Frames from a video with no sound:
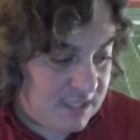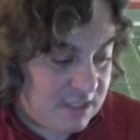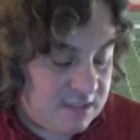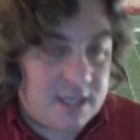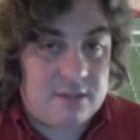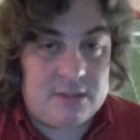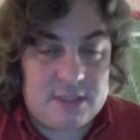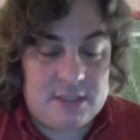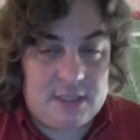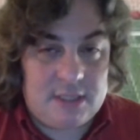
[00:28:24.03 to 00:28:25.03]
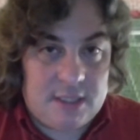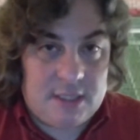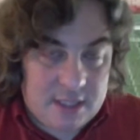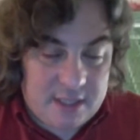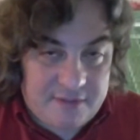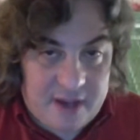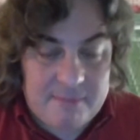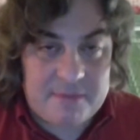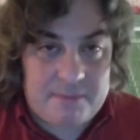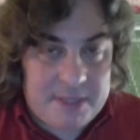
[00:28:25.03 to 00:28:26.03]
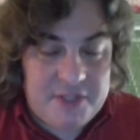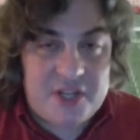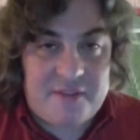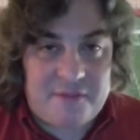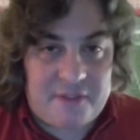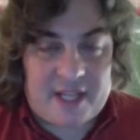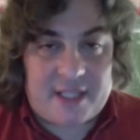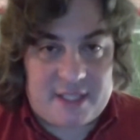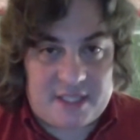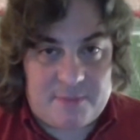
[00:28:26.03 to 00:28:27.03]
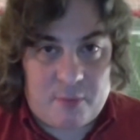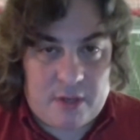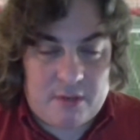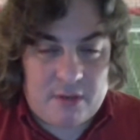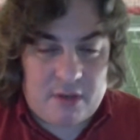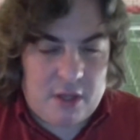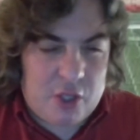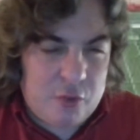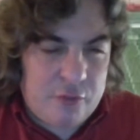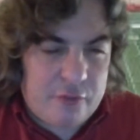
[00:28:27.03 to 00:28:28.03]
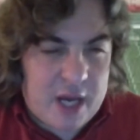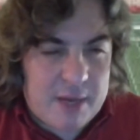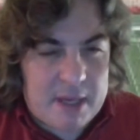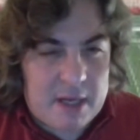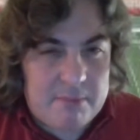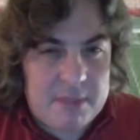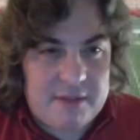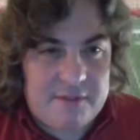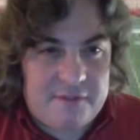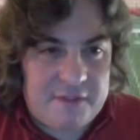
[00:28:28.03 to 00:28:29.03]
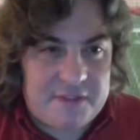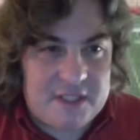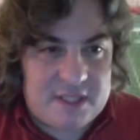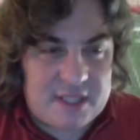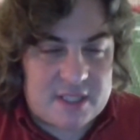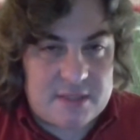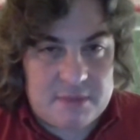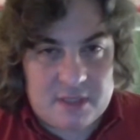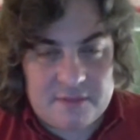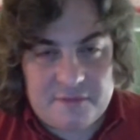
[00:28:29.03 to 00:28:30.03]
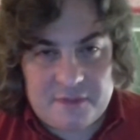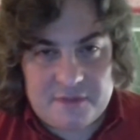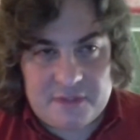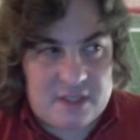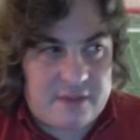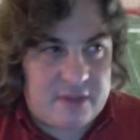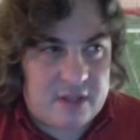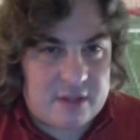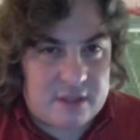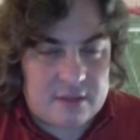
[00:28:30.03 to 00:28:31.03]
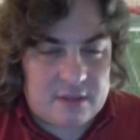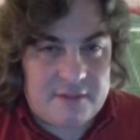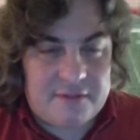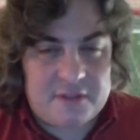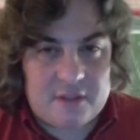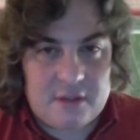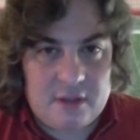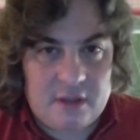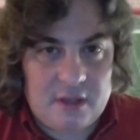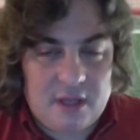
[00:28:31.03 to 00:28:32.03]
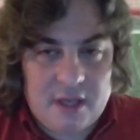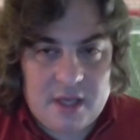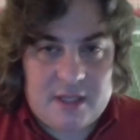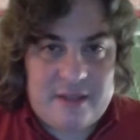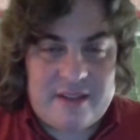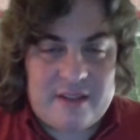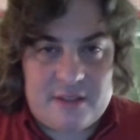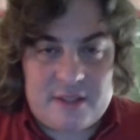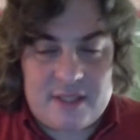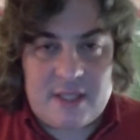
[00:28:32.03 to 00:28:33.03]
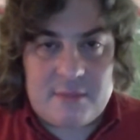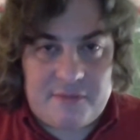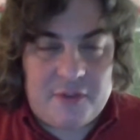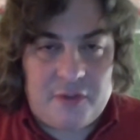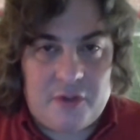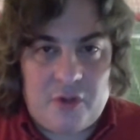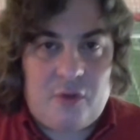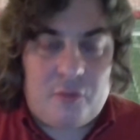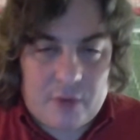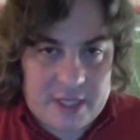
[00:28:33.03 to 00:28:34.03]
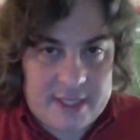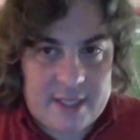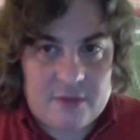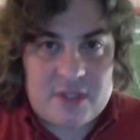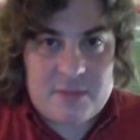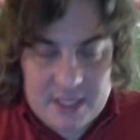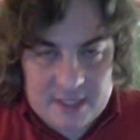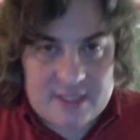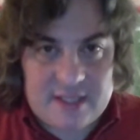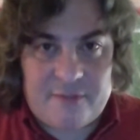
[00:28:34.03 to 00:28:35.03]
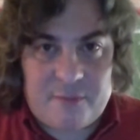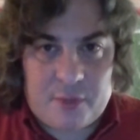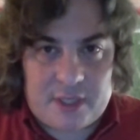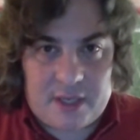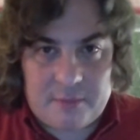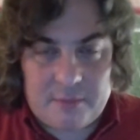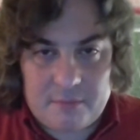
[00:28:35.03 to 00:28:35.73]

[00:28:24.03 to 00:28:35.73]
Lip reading: Now, if I'm PJ Fleck at this point, you've got about a minute 56, a minute 57, I think, left. Kick the damn field goal right now to make it a 7-point game.